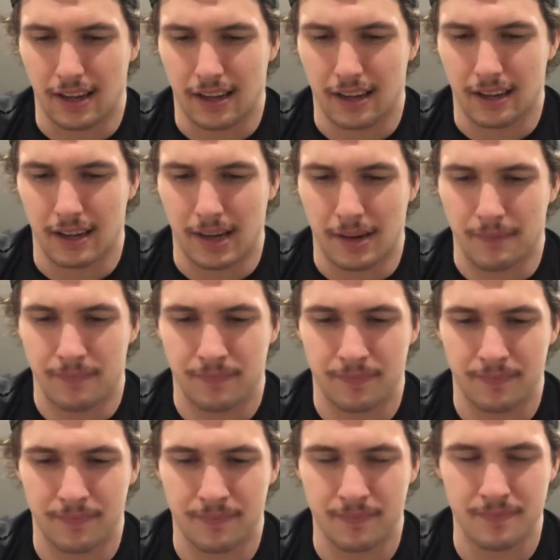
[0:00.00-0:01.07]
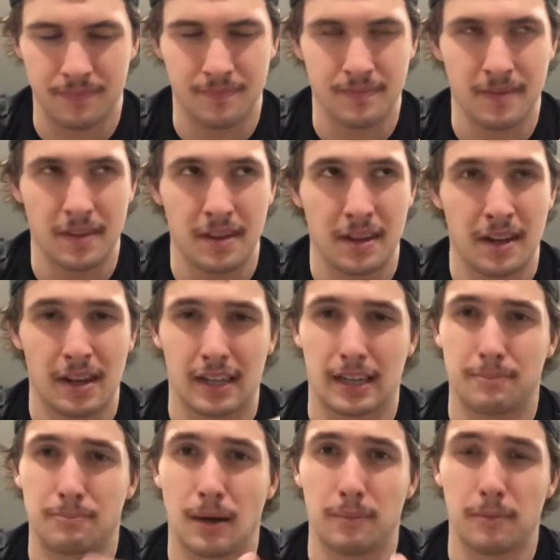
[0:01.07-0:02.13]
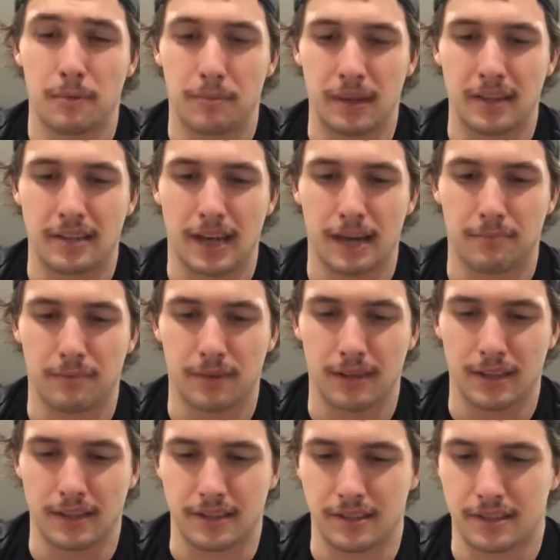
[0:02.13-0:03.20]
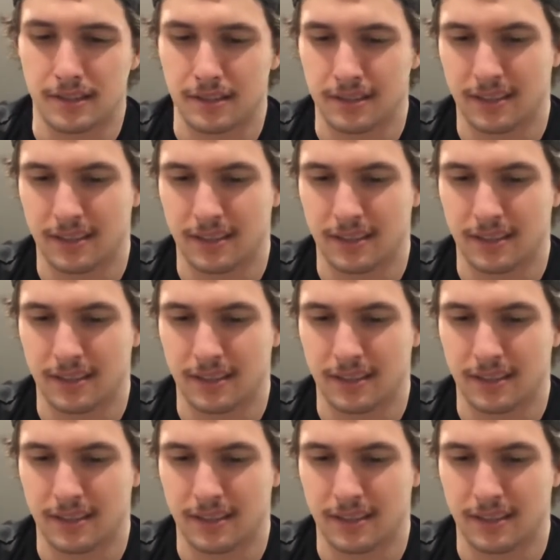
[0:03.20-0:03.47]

a bumblebee type of lace.